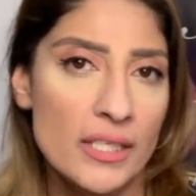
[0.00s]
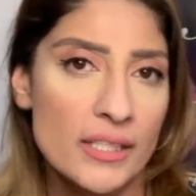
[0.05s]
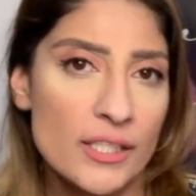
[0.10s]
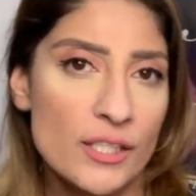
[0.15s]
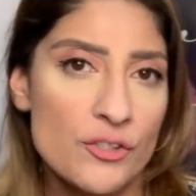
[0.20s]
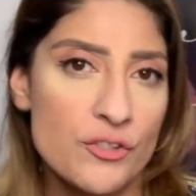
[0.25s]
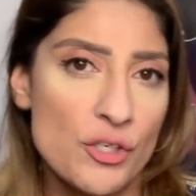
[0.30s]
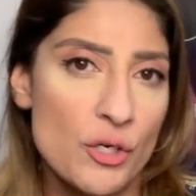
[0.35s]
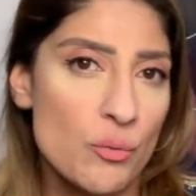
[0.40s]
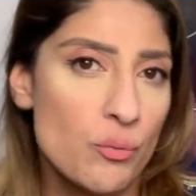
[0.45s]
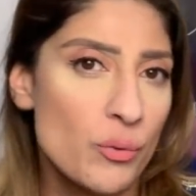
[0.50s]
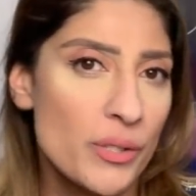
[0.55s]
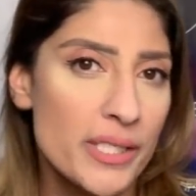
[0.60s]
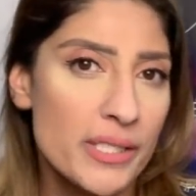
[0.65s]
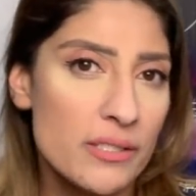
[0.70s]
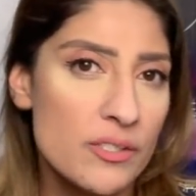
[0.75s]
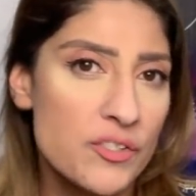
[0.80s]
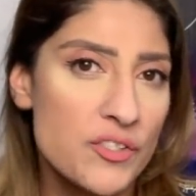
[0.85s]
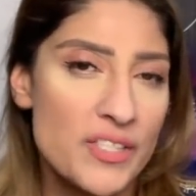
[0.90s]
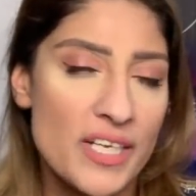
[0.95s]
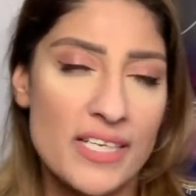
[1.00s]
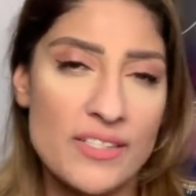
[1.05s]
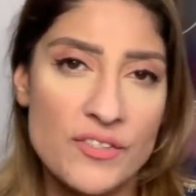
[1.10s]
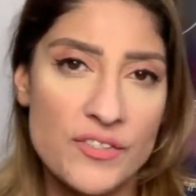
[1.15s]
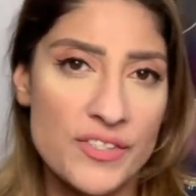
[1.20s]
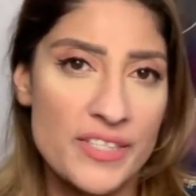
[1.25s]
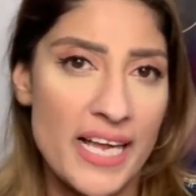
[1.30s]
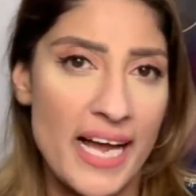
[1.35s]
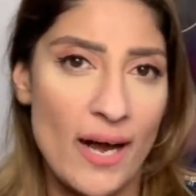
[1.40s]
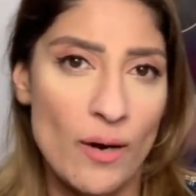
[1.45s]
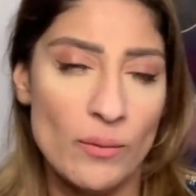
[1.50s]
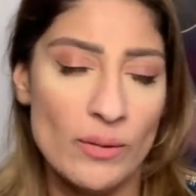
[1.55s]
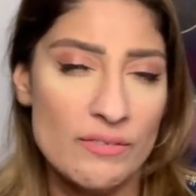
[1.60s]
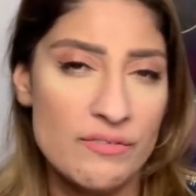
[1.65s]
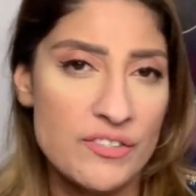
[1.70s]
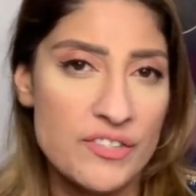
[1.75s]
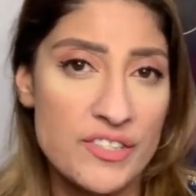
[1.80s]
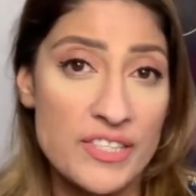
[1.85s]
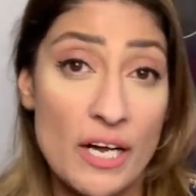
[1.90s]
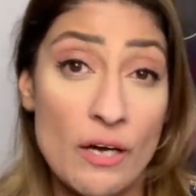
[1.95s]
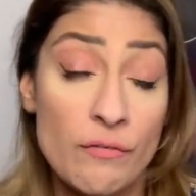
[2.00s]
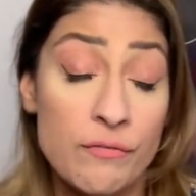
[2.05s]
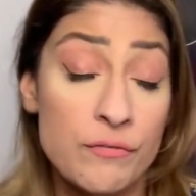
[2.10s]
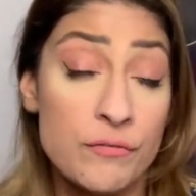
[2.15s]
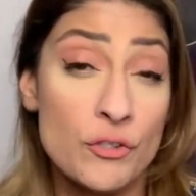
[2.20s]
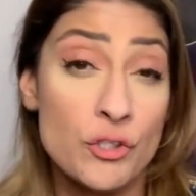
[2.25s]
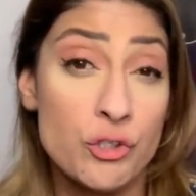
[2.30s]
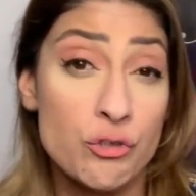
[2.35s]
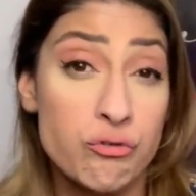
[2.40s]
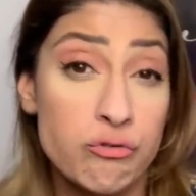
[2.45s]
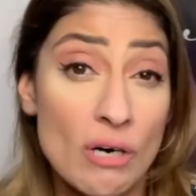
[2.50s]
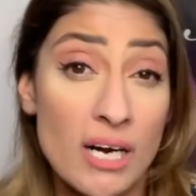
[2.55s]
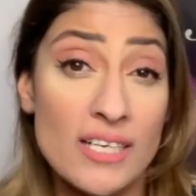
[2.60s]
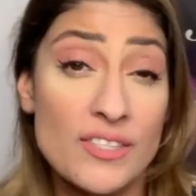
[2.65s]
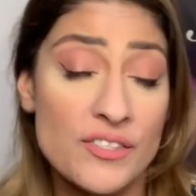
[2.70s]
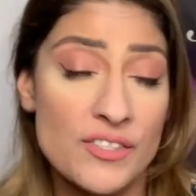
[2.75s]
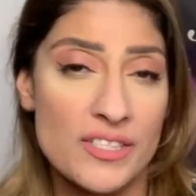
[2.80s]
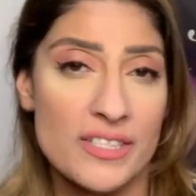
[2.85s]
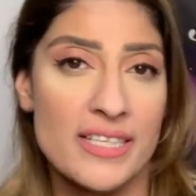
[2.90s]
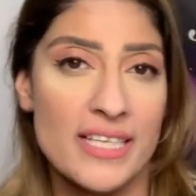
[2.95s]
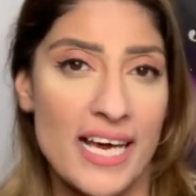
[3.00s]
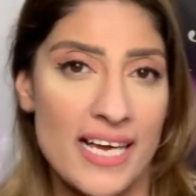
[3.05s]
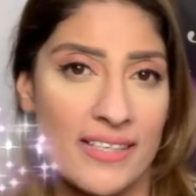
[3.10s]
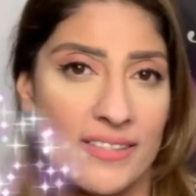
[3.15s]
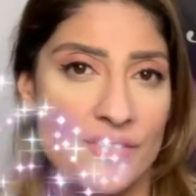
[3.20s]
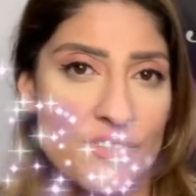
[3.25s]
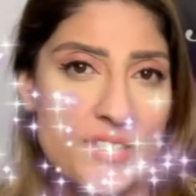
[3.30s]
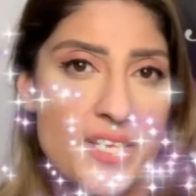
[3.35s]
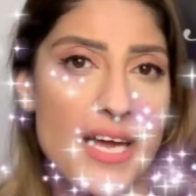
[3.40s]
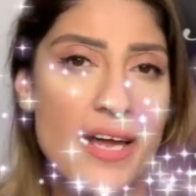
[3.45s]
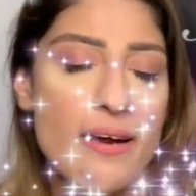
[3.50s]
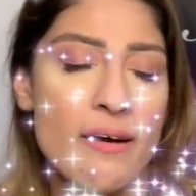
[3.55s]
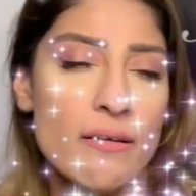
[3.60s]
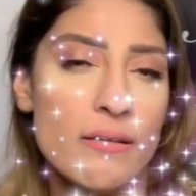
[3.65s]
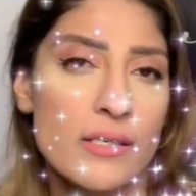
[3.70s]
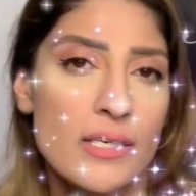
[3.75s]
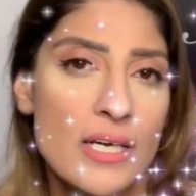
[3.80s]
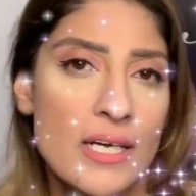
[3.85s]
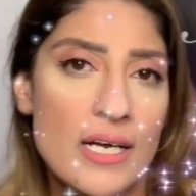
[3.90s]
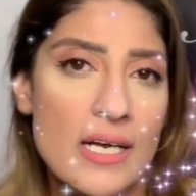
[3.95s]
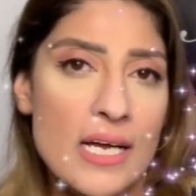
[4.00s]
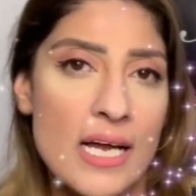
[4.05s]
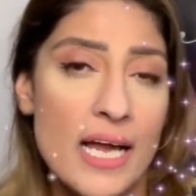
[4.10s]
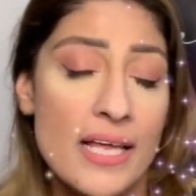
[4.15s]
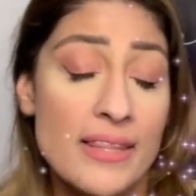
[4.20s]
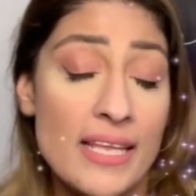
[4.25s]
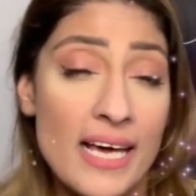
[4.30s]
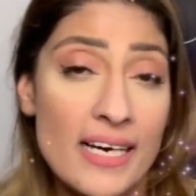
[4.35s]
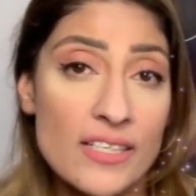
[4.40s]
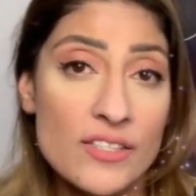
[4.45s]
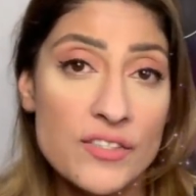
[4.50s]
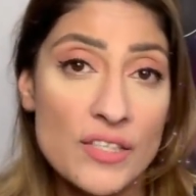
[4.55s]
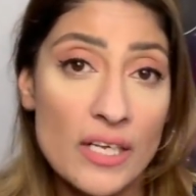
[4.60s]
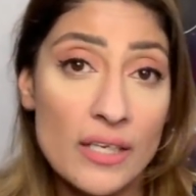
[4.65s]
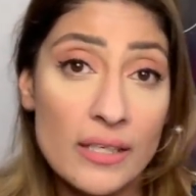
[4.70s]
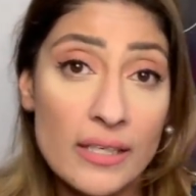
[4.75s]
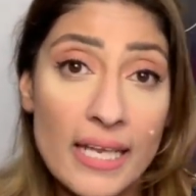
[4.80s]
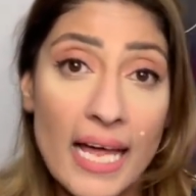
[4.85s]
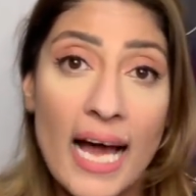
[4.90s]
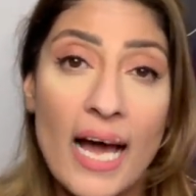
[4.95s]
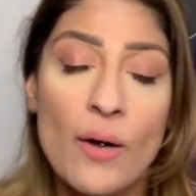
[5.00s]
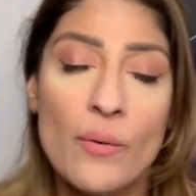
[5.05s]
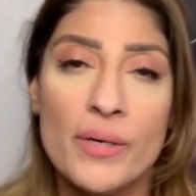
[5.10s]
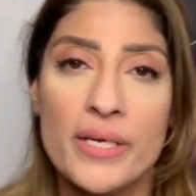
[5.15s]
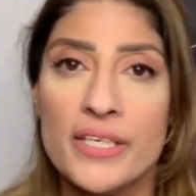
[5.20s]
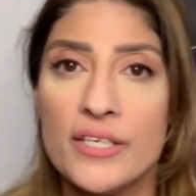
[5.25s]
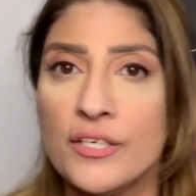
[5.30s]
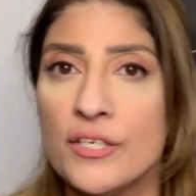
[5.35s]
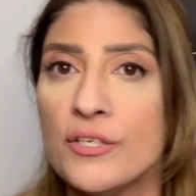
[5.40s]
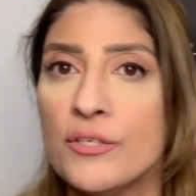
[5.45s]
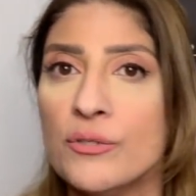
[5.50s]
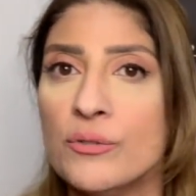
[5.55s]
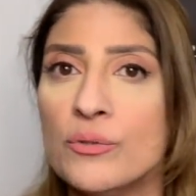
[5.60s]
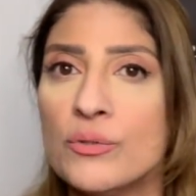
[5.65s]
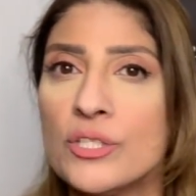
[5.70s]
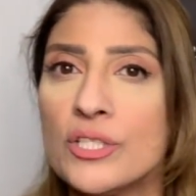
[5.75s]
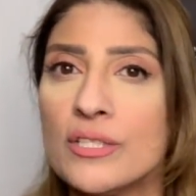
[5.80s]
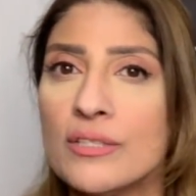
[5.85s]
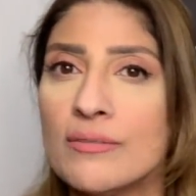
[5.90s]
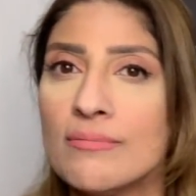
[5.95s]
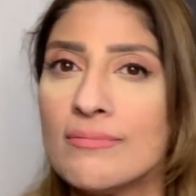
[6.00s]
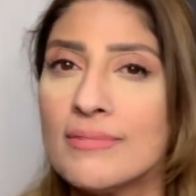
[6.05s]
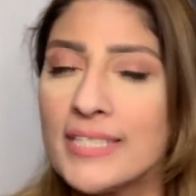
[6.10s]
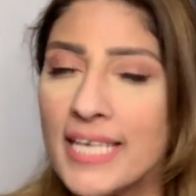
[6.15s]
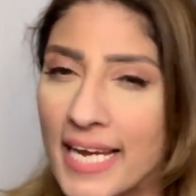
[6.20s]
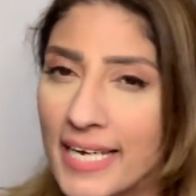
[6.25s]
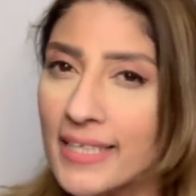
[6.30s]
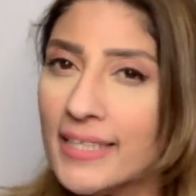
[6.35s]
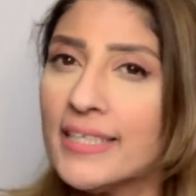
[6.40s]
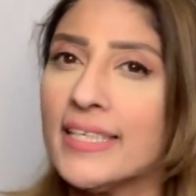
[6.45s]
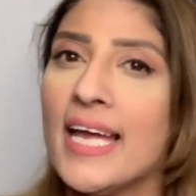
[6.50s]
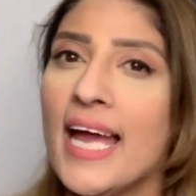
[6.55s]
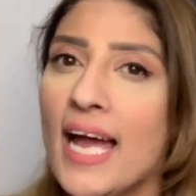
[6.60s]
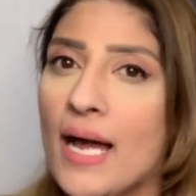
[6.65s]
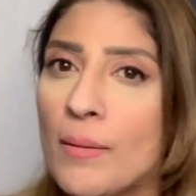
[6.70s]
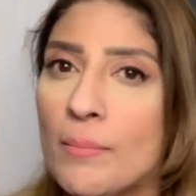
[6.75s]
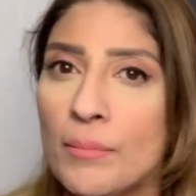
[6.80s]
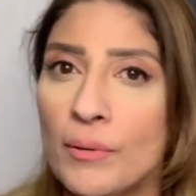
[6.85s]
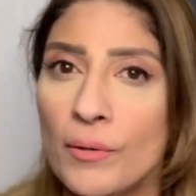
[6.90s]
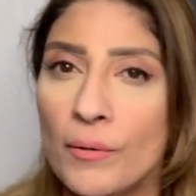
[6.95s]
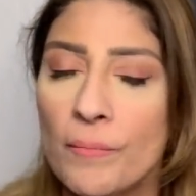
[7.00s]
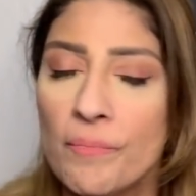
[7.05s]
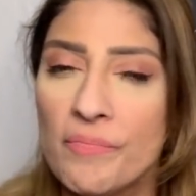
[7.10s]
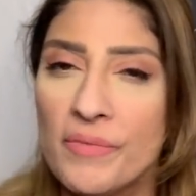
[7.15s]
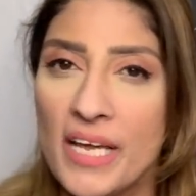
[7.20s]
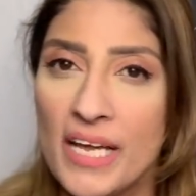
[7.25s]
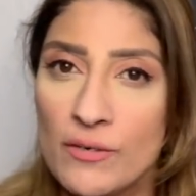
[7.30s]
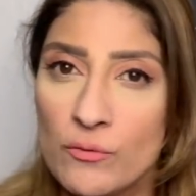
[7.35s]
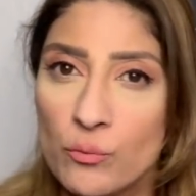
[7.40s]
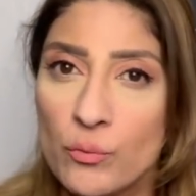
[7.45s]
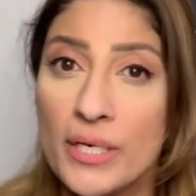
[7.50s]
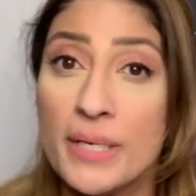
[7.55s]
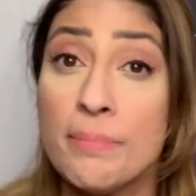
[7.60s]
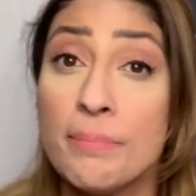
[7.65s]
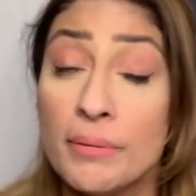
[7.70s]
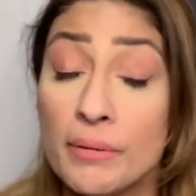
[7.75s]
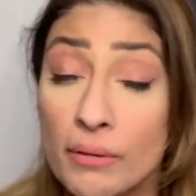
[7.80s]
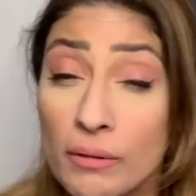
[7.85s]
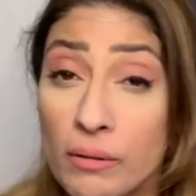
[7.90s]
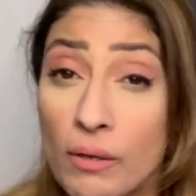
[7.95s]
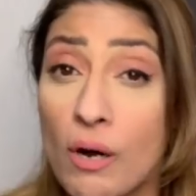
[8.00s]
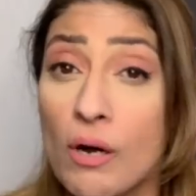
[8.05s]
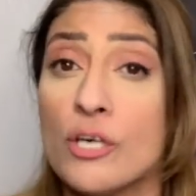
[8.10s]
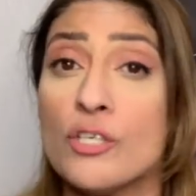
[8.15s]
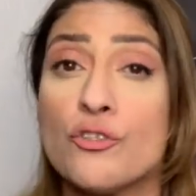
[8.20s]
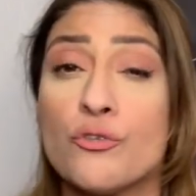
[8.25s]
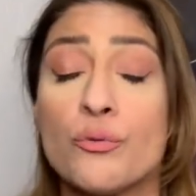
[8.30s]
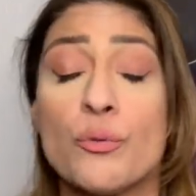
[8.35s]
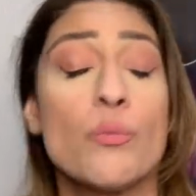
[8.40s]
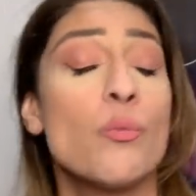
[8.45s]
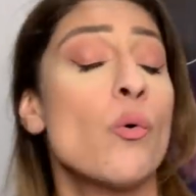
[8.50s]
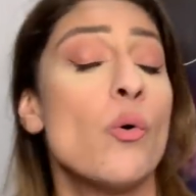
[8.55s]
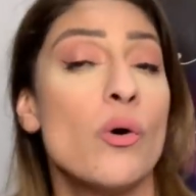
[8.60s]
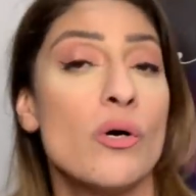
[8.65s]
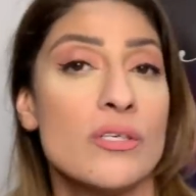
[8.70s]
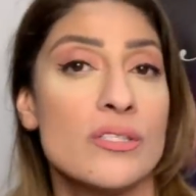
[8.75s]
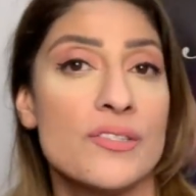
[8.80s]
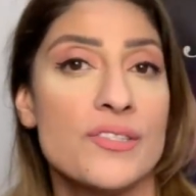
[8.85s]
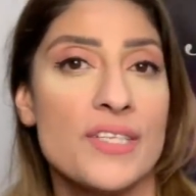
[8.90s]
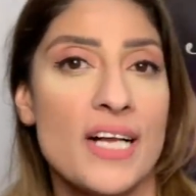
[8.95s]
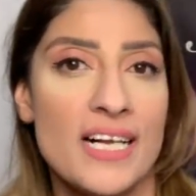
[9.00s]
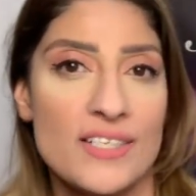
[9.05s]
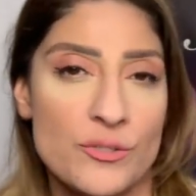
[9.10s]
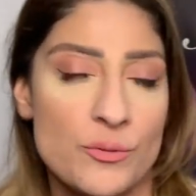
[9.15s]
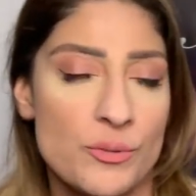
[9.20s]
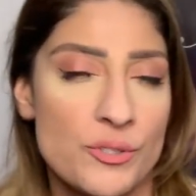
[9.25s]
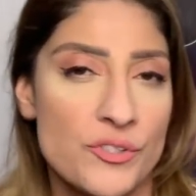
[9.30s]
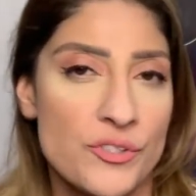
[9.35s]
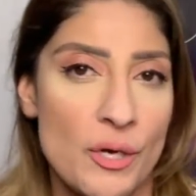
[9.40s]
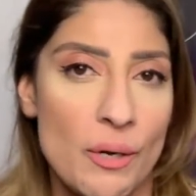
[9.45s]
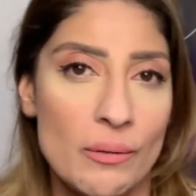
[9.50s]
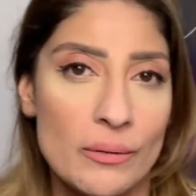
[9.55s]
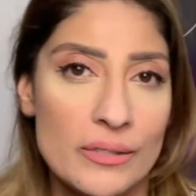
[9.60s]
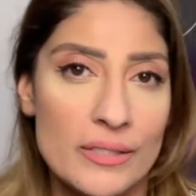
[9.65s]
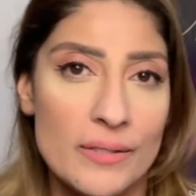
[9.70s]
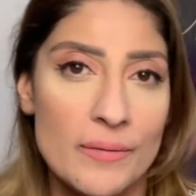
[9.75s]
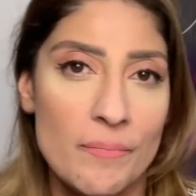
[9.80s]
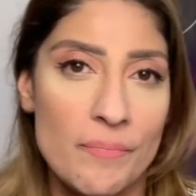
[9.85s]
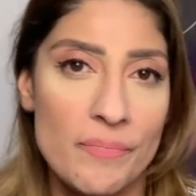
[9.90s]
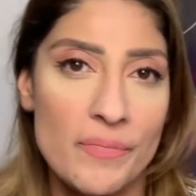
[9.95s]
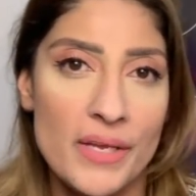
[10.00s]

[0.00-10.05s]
There's a real sense now of self trust that is there and that is allowing you to take a gamble and reap large rewards as a result.